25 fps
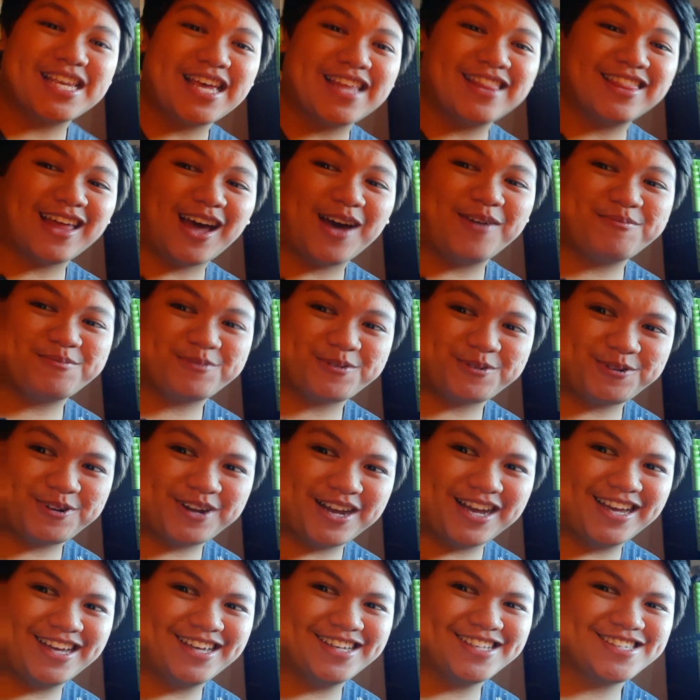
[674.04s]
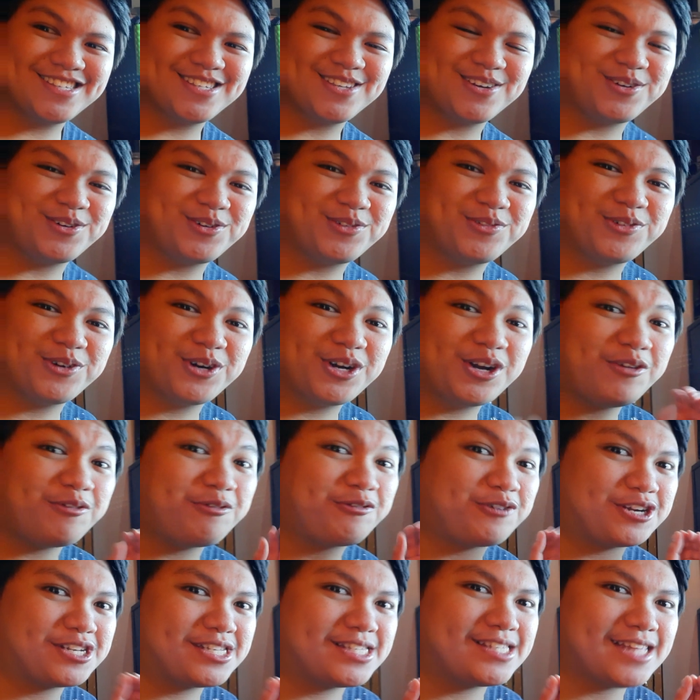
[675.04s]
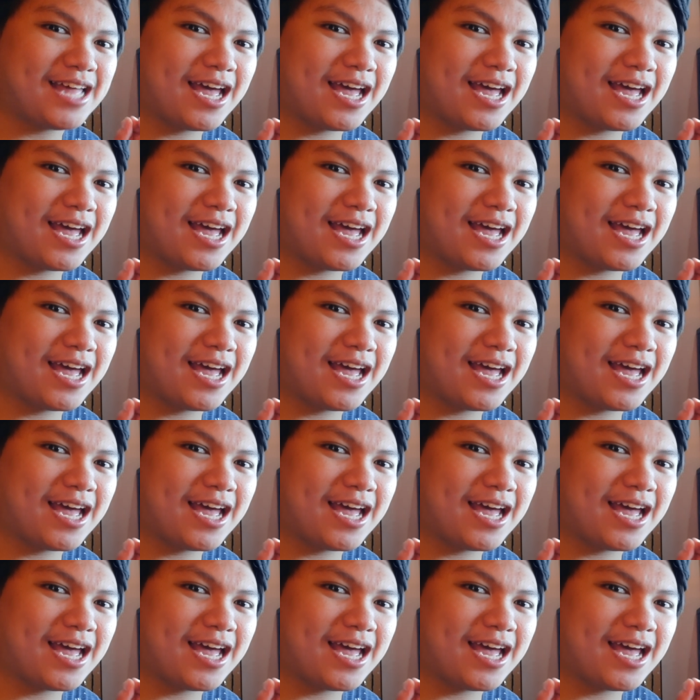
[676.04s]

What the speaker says: setup ko, guys. So, for the first